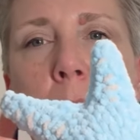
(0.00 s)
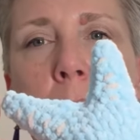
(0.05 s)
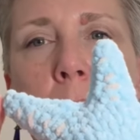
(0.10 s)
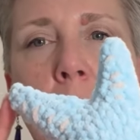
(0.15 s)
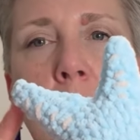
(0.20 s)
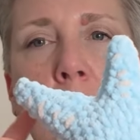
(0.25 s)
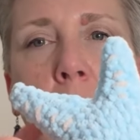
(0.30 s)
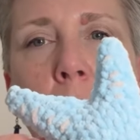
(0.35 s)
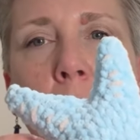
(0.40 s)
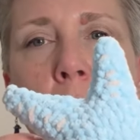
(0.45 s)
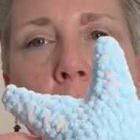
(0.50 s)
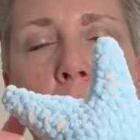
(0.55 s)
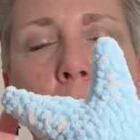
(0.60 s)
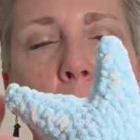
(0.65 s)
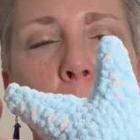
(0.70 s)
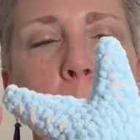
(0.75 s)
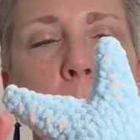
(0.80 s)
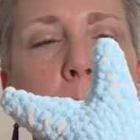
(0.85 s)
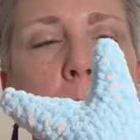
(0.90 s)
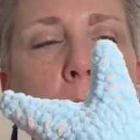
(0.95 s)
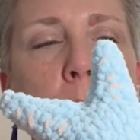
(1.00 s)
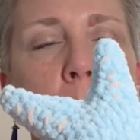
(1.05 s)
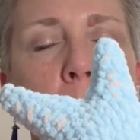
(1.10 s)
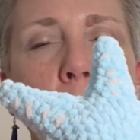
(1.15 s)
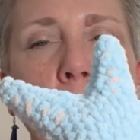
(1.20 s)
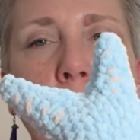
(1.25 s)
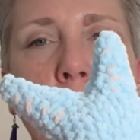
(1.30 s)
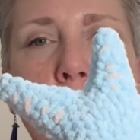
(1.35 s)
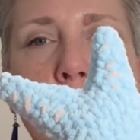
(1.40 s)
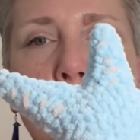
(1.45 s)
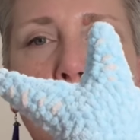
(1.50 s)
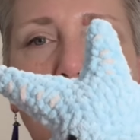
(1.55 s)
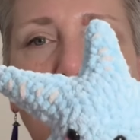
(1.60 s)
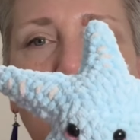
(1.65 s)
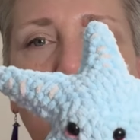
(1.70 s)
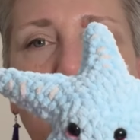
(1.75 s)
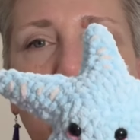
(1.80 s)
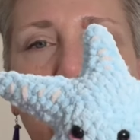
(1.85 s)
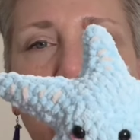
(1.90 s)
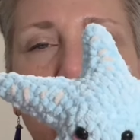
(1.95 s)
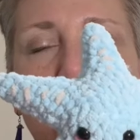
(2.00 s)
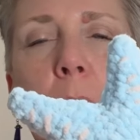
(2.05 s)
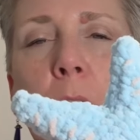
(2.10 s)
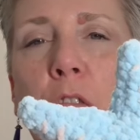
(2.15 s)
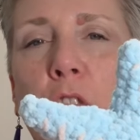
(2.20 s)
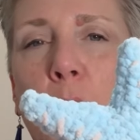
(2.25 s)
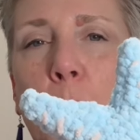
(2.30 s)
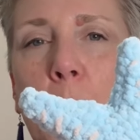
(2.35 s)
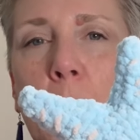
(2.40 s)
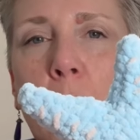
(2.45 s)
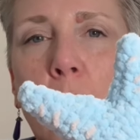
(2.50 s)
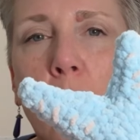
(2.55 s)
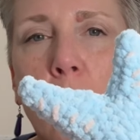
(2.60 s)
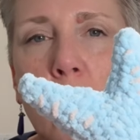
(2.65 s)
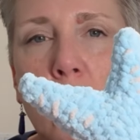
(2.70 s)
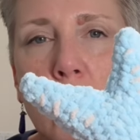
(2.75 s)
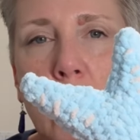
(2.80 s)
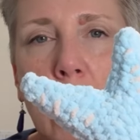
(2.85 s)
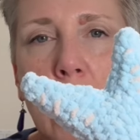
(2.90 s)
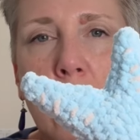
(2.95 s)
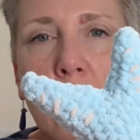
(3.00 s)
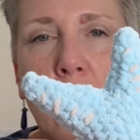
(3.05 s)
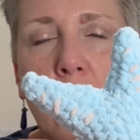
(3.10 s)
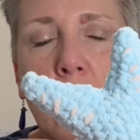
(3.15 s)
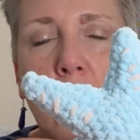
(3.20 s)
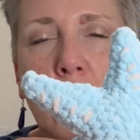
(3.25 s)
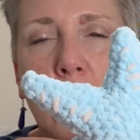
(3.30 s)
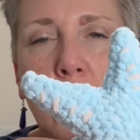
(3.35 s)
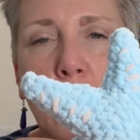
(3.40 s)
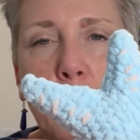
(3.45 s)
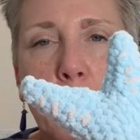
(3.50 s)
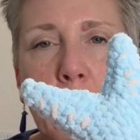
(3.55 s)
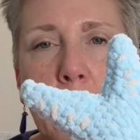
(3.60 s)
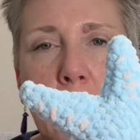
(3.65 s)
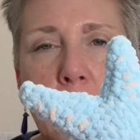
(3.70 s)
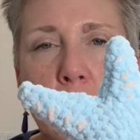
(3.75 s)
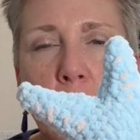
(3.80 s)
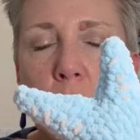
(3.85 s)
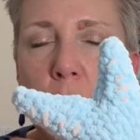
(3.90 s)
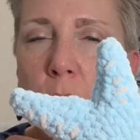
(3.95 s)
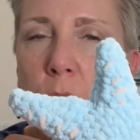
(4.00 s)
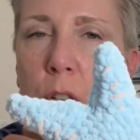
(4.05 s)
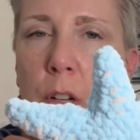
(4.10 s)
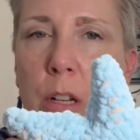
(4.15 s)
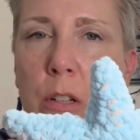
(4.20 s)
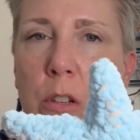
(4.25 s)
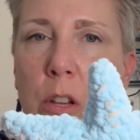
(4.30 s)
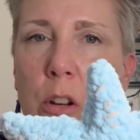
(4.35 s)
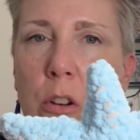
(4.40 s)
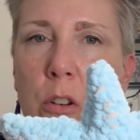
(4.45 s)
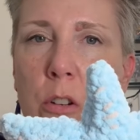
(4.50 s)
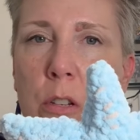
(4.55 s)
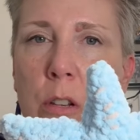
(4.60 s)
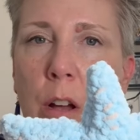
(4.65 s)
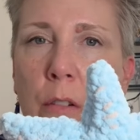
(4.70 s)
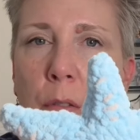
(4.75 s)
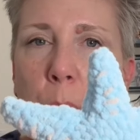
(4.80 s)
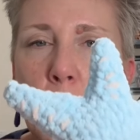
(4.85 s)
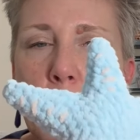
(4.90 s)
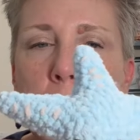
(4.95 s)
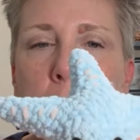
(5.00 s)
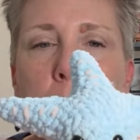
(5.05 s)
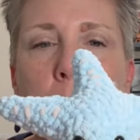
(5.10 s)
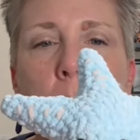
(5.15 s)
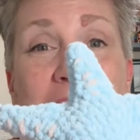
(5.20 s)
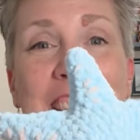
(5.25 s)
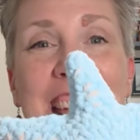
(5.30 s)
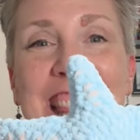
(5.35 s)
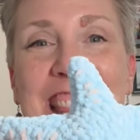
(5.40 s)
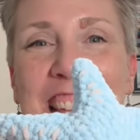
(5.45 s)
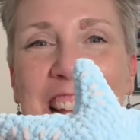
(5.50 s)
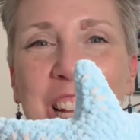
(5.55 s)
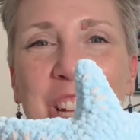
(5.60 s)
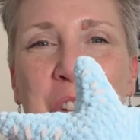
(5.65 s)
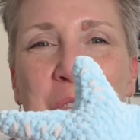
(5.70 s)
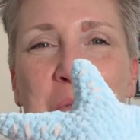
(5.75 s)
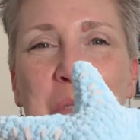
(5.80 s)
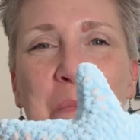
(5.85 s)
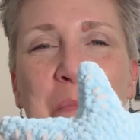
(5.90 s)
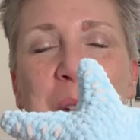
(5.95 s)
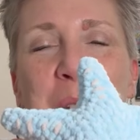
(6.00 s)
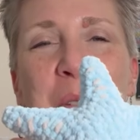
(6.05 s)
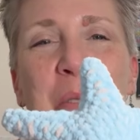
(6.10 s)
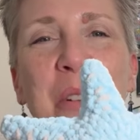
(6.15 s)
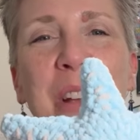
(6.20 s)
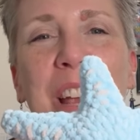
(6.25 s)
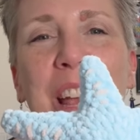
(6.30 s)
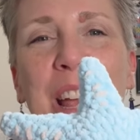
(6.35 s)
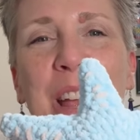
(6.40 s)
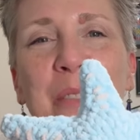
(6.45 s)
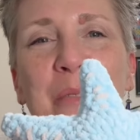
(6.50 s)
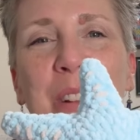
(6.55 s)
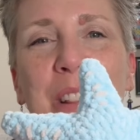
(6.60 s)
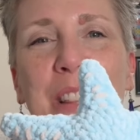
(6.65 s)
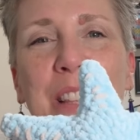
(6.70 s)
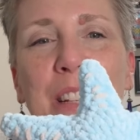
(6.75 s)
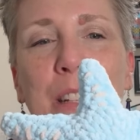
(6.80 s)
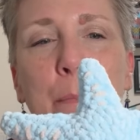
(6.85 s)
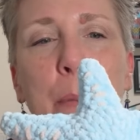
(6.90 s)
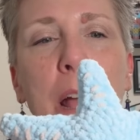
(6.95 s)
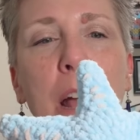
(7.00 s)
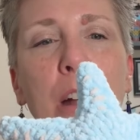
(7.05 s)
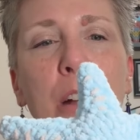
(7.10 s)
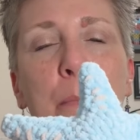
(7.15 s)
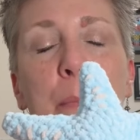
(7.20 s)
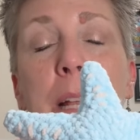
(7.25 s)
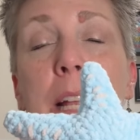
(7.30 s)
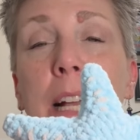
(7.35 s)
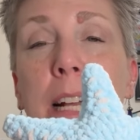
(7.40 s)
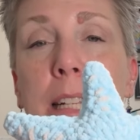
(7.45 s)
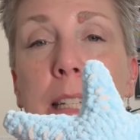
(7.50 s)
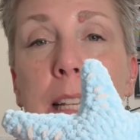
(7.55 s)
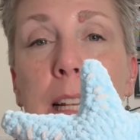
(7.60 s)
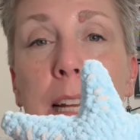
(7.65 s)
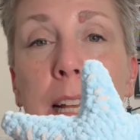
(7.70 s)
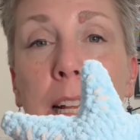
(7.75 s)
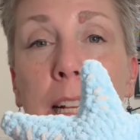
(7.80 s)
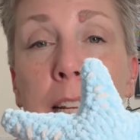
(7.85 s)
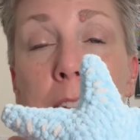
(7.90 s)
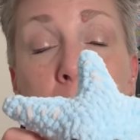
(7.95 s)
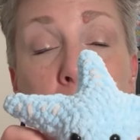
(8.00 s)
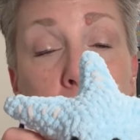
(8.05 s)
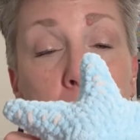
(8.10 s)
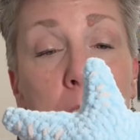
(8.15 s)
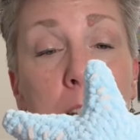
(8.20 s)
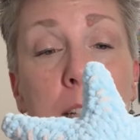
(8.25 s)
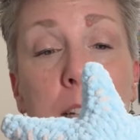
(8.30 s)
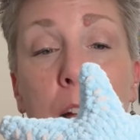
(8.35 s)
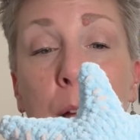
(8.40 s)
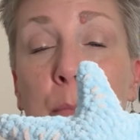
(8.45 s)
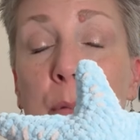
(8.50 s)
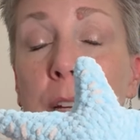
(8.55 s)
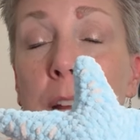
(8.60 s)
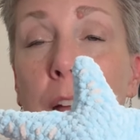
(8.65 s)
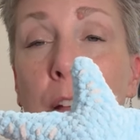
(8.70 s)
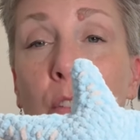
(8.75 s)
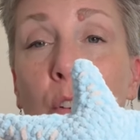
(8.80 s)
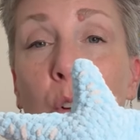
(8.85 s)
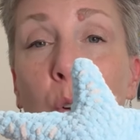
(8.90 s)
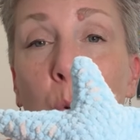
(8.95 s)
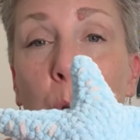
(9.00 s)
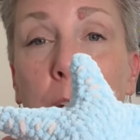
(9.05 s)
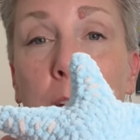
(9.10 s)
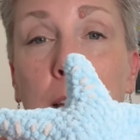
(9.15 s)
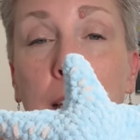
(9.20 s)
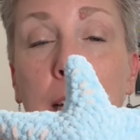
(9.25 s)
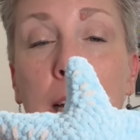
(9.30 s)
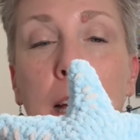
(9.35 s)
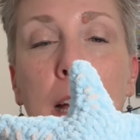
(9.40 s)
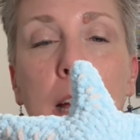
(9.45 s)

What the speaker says: the arms of the starfish. If you've been crocheting for a little bit and you still consider yourself a beginner, I think you would be okay with this pattern because it does come together quickly.